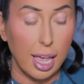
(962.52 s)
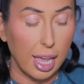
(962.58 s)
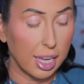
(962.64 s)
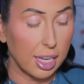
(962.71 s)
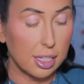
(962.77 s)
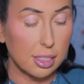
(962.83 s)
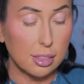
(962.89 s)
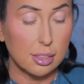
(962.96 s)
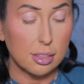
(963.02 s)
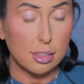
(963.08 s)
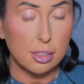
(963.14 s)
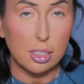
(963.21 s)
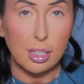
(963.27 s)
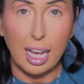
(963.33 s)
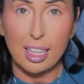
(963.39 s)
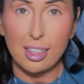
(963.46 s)
and
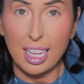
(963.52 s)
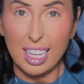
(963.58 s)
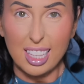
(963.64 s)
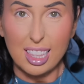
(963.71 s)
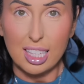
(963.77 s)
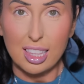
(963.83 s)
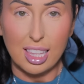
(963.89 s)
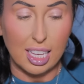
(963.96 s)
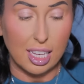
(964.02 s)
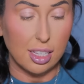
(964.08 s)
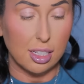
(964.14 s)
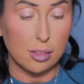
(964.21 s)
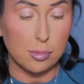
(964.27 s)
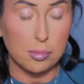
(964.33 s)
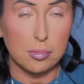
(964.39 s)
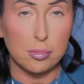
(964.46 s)
I like that
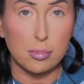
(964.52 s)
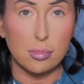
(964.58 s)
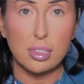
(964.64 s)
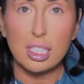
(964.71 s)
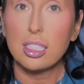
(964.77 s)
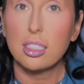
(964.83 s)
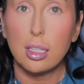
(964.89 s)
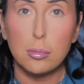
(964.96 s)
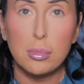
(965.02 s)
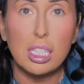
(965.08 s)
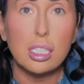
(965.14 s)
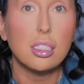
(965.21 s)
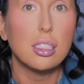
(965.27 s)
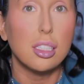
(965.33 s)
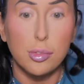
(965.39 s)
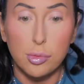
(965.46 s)
they did
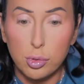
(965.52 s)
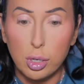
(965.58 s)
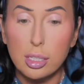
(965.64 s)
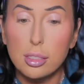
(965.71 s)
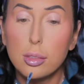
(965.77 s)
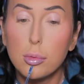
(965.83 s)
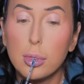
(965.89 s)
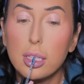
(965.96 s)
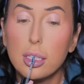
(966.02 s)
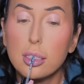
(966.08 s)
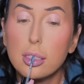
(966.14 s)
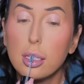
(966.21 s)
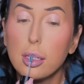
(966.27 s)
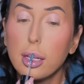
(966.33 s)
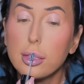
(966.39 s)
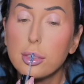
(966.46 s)
something different with this
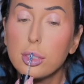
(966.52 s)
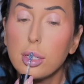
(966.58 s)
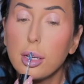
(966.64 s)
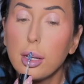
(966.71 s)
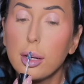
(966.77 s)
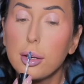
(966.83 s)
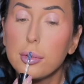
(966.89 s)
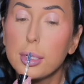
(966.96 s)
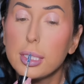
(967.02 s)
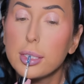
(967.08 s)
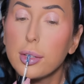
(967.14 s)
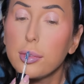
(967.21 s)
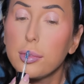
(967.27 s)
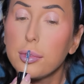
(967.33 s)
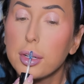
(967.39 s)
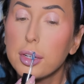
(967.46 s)
collection. I was
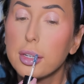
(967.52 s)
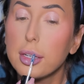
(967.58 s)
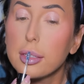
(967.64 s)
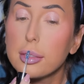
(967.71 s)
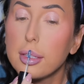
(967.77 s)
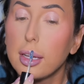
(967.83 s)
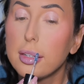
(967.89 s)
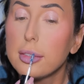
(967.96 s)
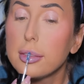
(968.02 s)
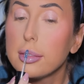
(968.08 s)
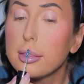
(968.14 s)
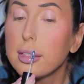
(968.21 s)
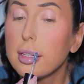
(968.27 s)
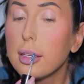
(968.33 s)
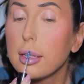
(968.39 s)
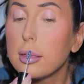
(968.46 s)
very excited to
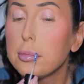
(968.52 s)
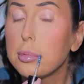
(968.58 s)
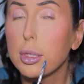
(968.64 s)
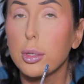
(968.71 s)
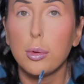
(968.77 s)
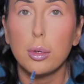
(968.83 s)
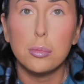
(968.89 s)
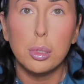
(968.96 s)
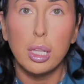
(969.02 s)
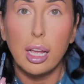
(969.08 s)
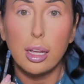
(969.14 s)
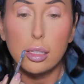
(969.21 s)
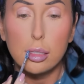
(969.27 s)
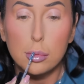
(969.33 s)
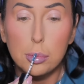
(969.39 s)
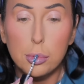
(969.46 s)
see a blue and
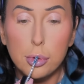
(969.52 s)
black lip